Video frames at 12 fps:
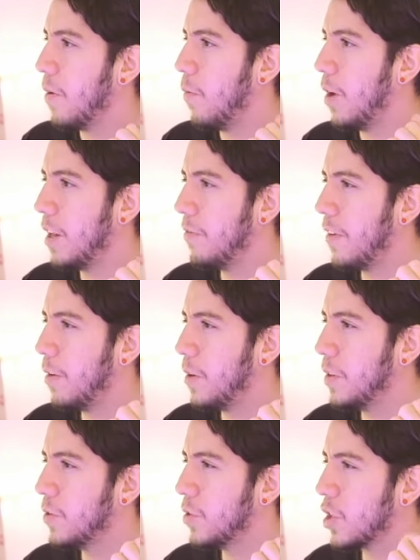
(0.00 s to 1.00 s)
What if I
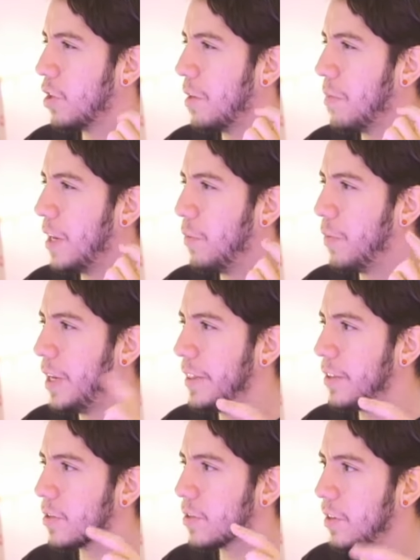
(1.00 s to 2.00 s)
want to show the
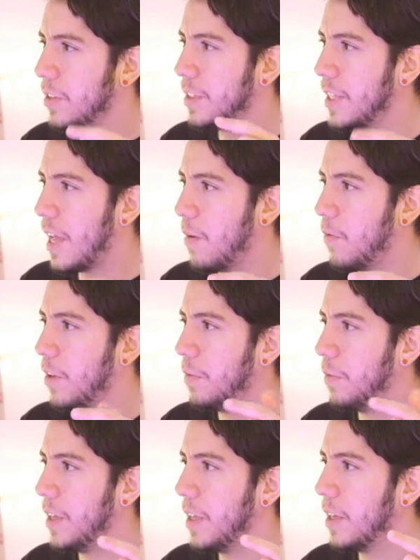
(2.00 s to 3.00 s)
manipulators all the time
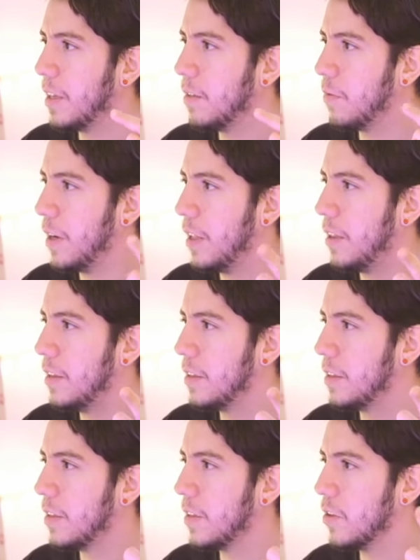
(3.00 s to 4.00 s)
while
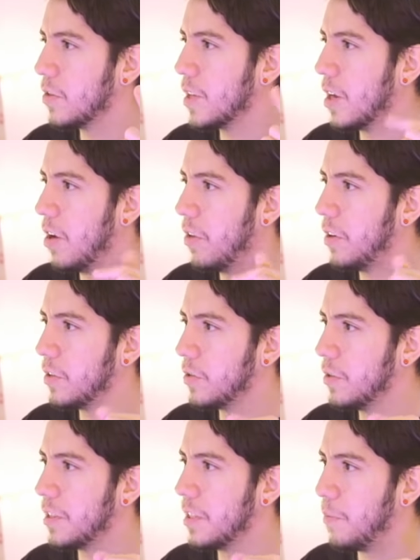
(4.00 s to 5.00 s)
using other
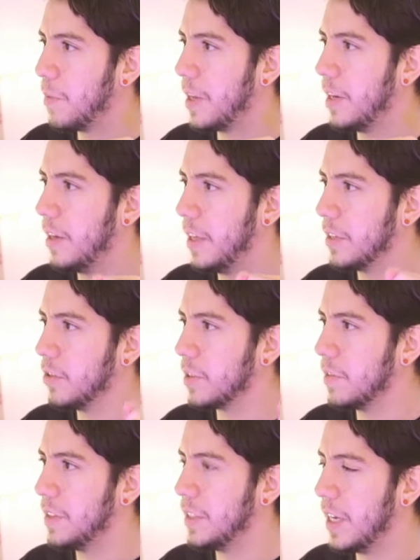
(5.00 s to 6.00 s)
tools in the panel like
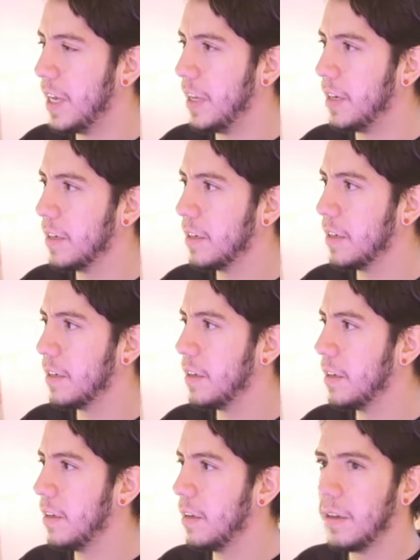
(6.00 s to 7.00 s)
279?
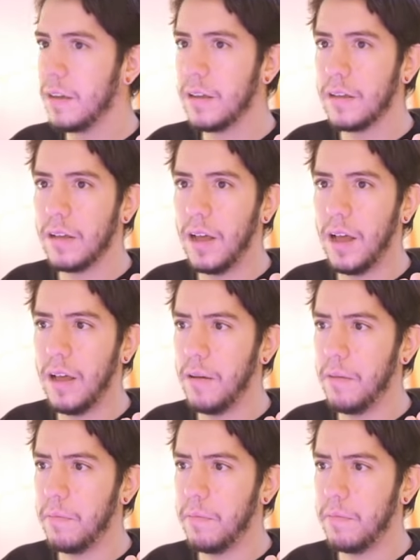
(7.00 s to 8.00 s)

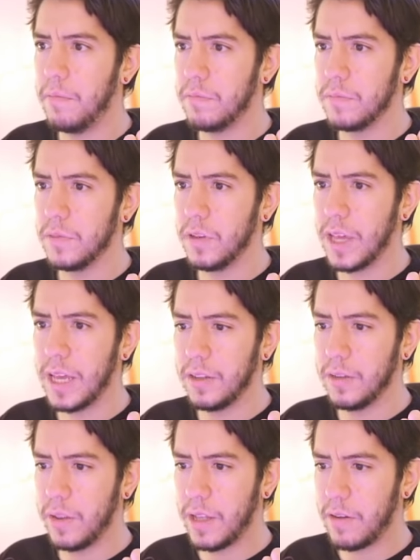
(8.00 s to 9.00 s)
Can't
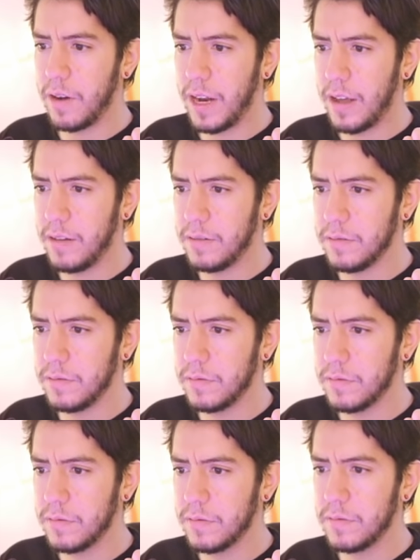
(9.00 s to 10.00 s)
do that right now.
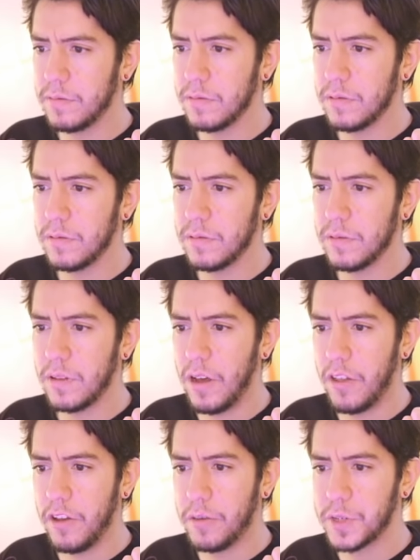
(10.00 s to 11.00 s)

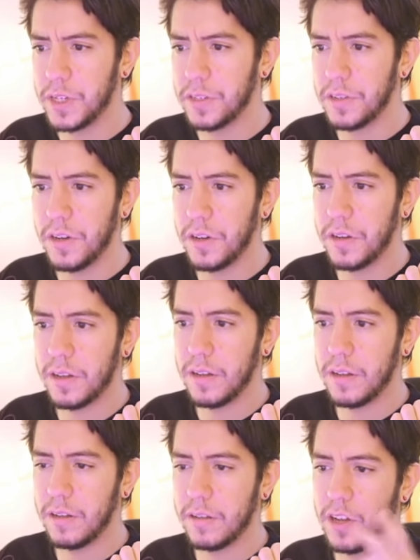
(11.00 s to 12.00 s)
No, the option is not
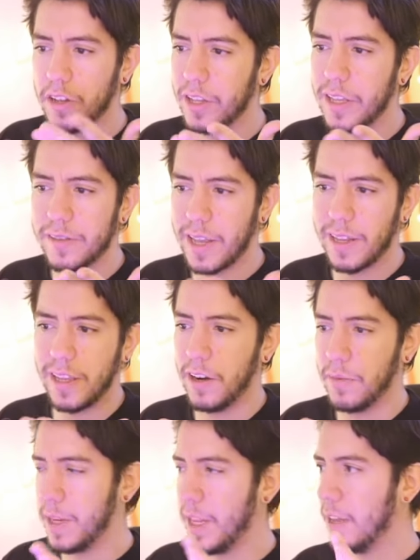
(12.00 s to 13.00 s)
it's not set
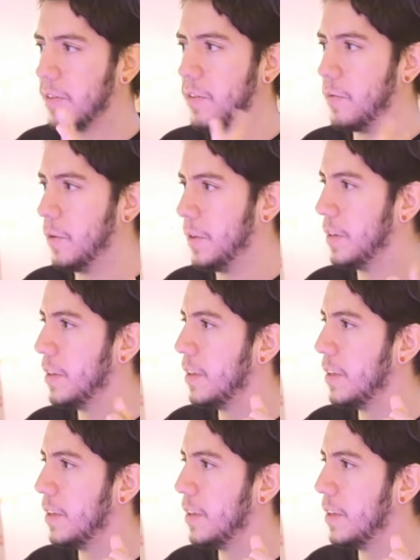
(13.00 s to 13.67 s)
here, but yes, you will.